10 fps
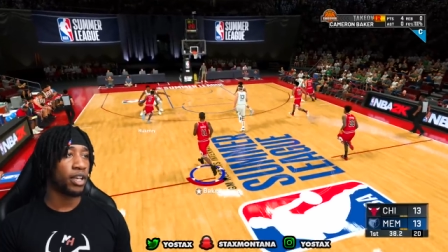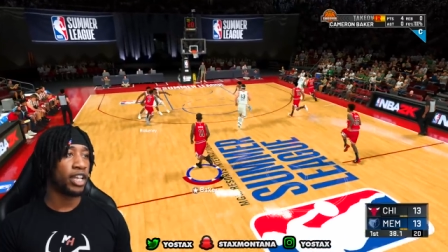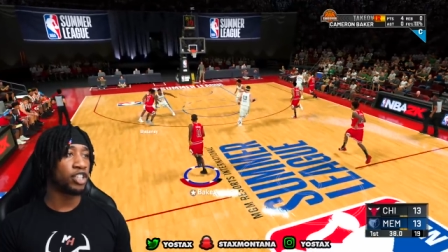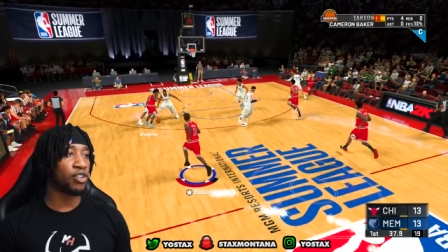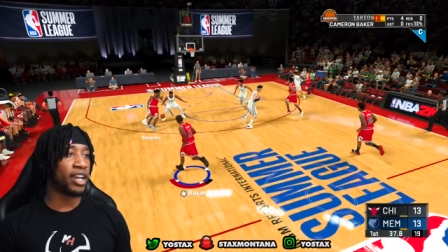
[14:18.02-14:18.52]

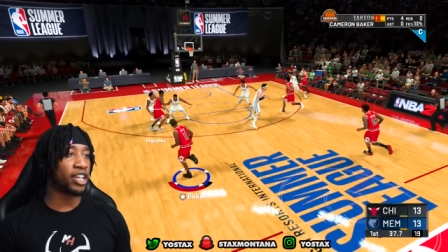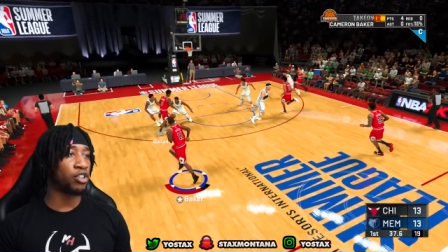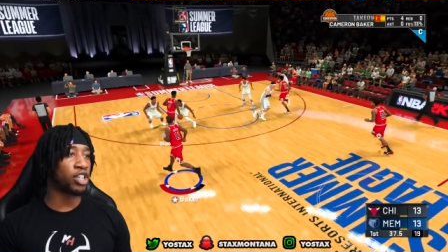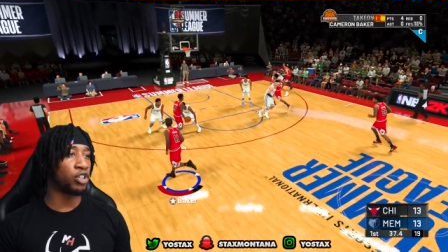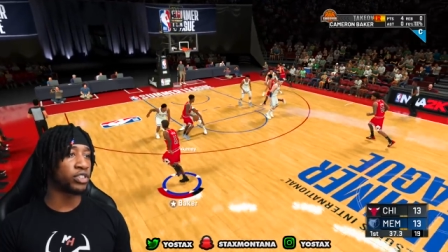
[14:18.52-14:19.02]
He trying to
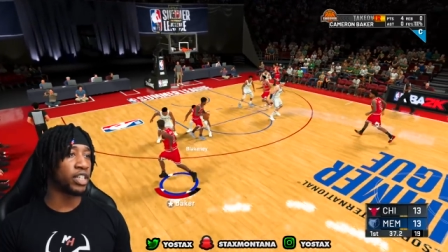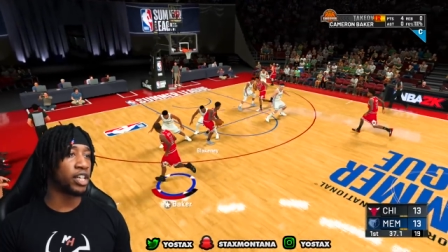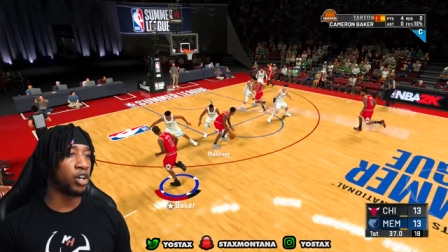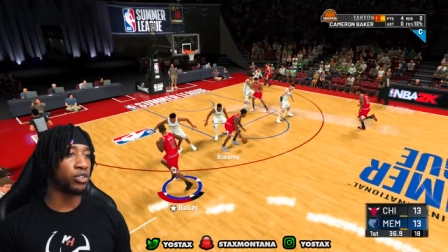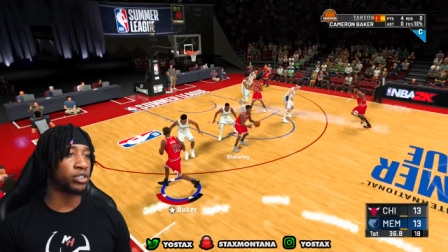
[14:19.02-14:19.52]
go coast to
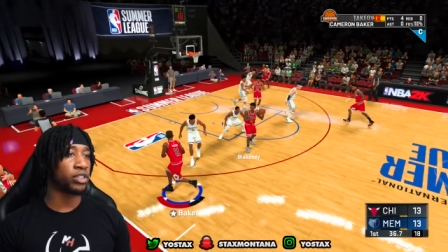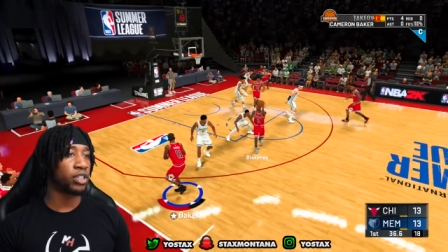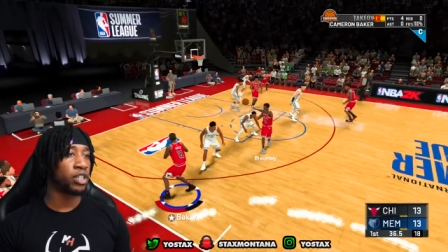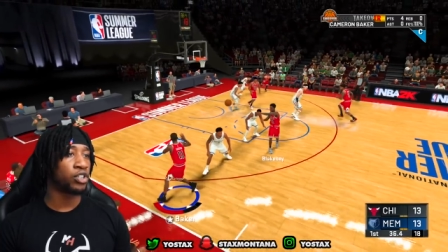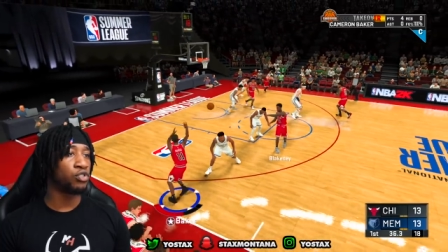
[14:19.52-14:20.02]
coast.
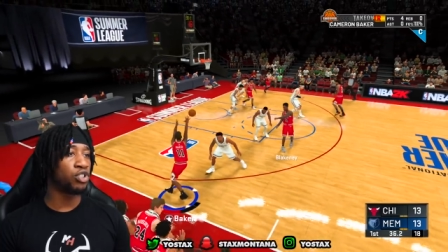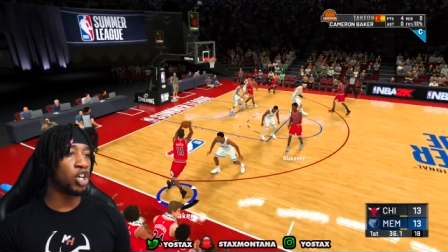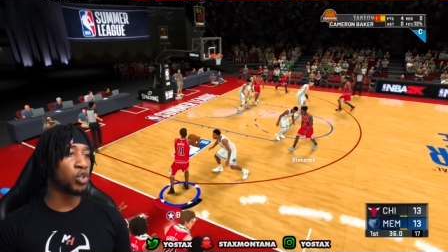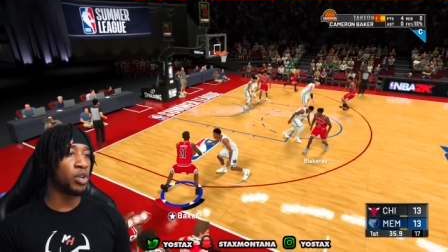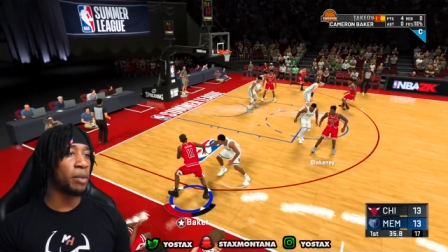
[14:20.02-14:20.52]
You
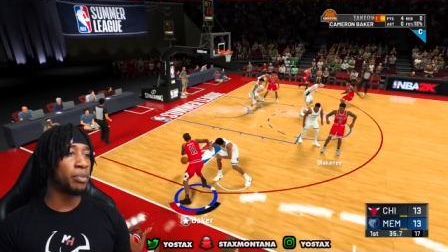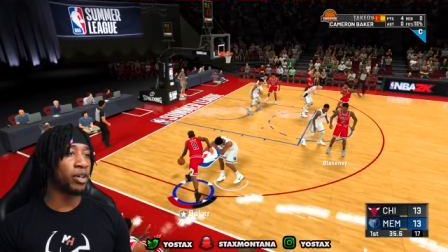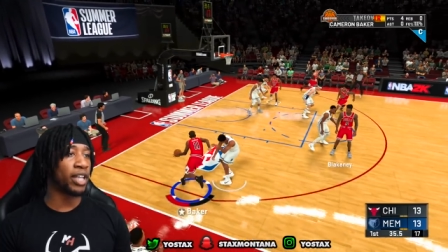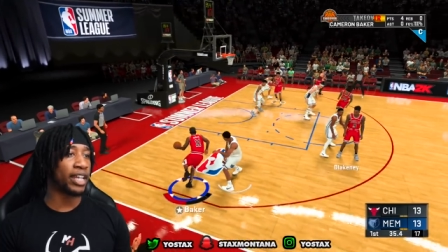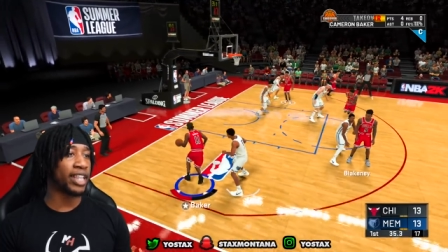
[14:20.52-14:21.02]
know you ain't
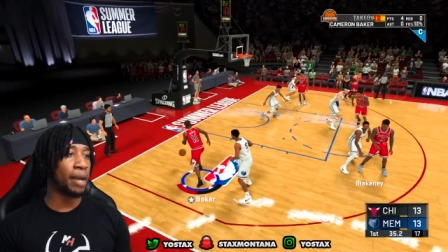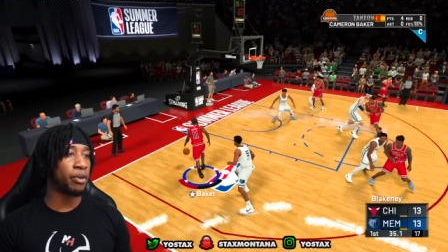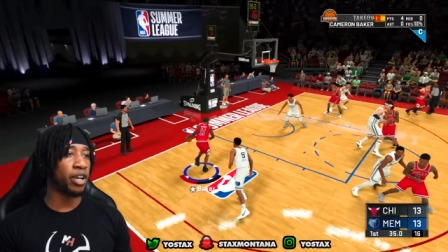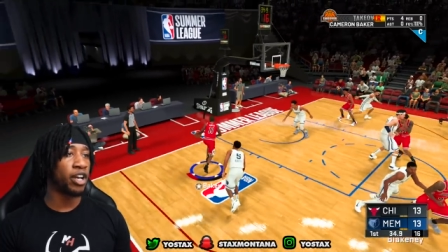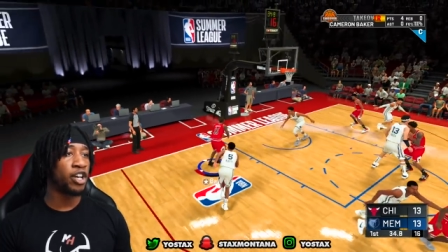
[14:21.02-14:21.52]
built like that,
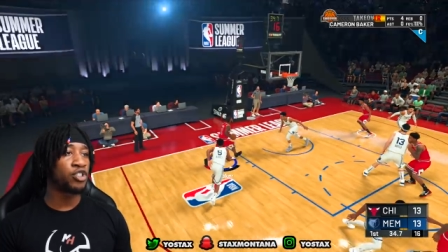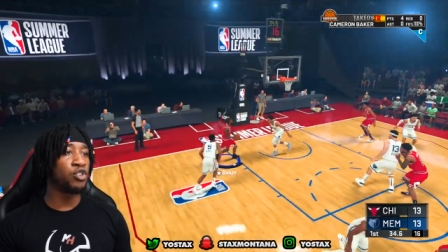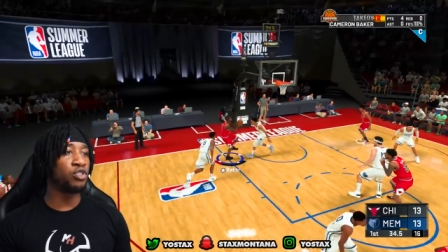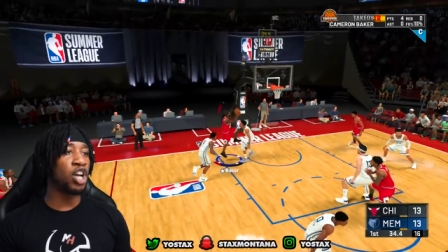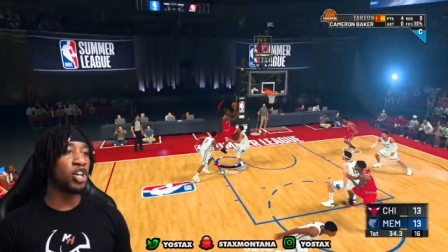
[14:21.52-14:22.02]
bro.
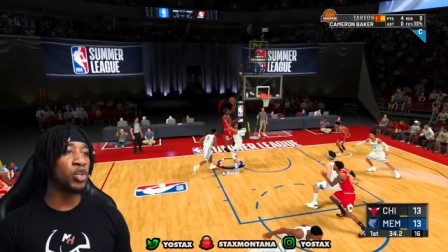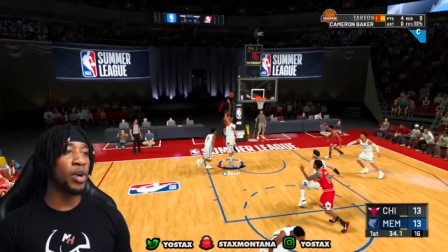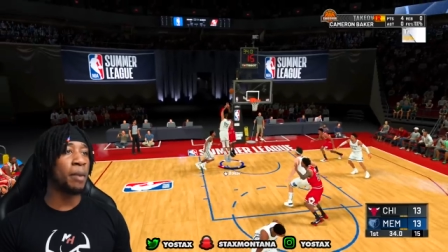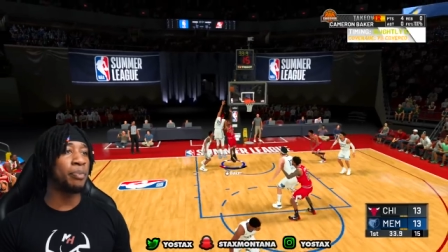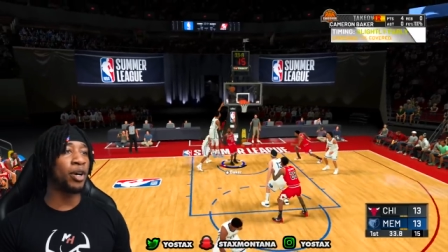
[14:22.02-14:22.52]
You know
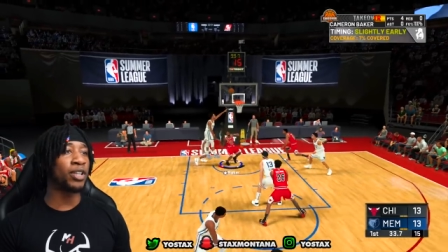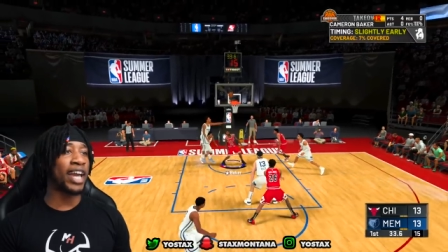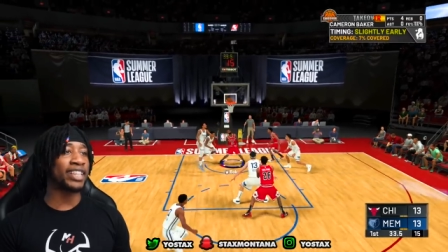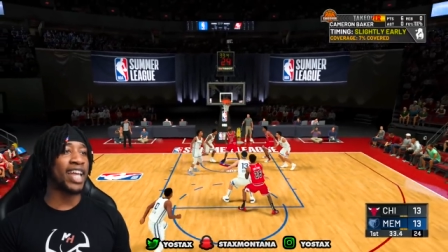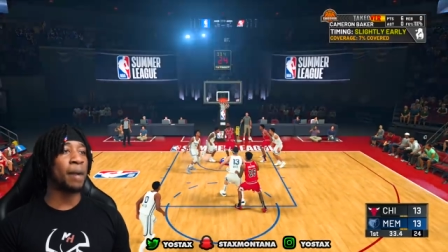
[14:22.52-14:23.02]
you ain't built
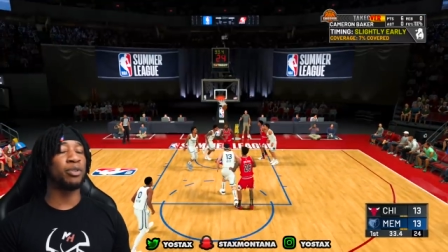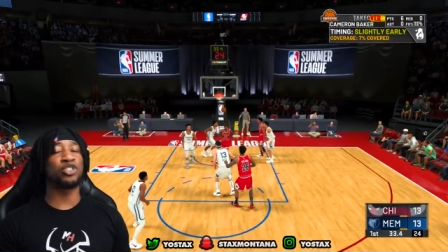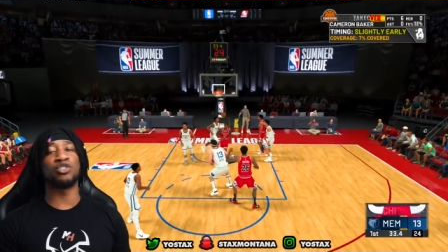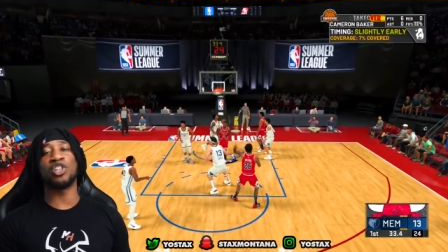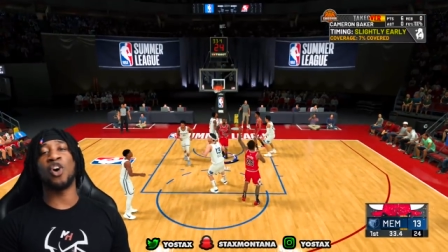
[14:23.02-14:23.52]
like that,
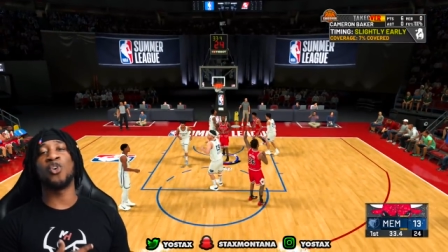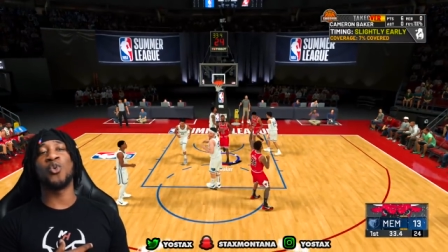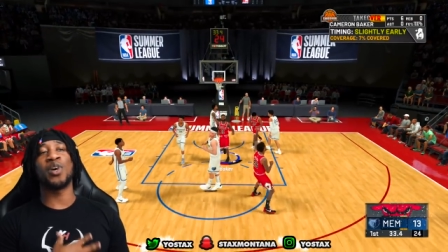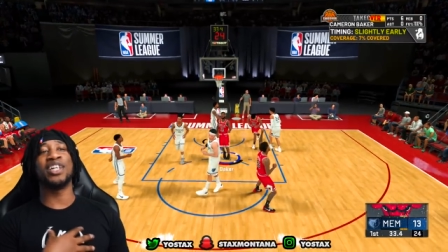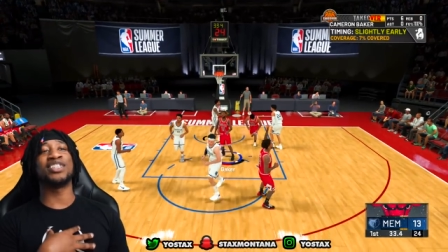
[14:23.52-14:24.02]
but you know
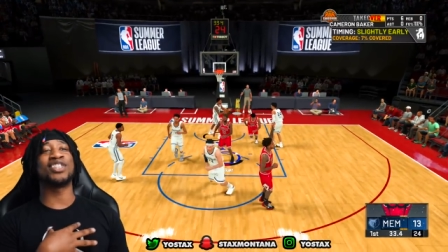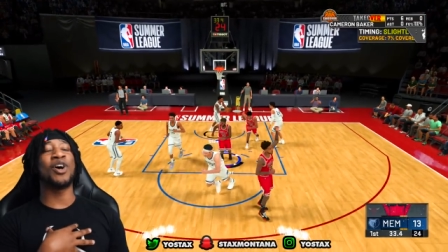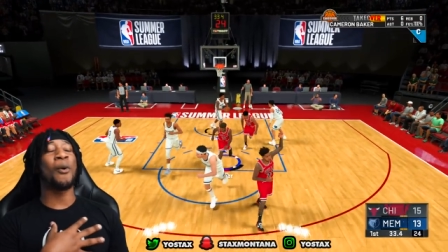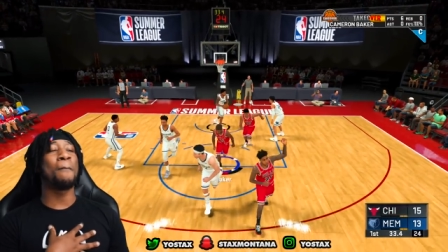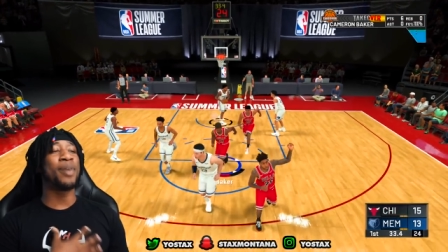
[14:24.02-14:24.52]
who is
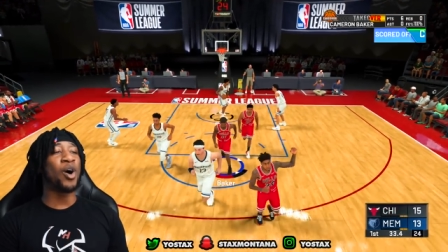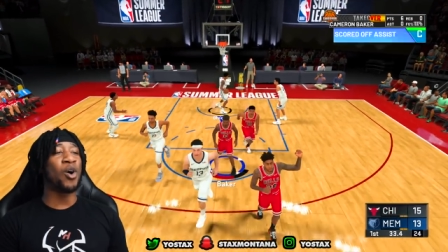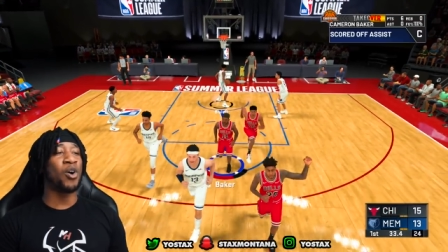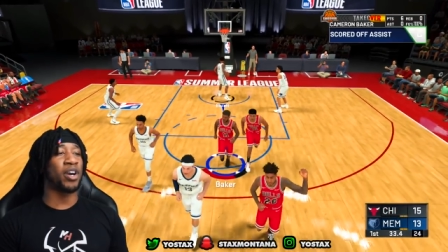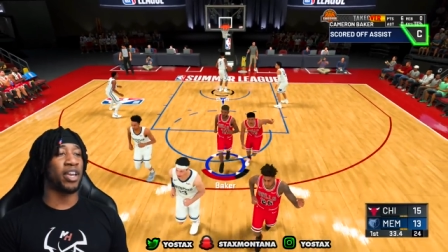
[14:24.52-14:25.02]
your
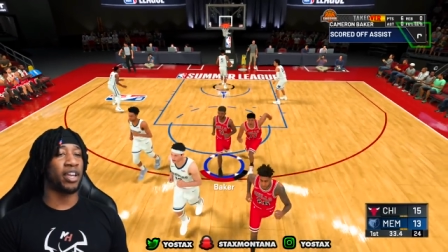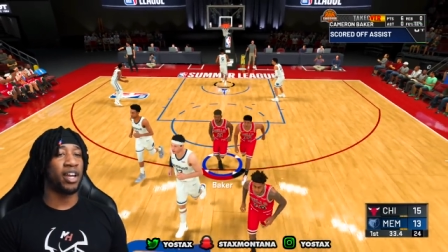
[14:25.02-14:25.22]
boy.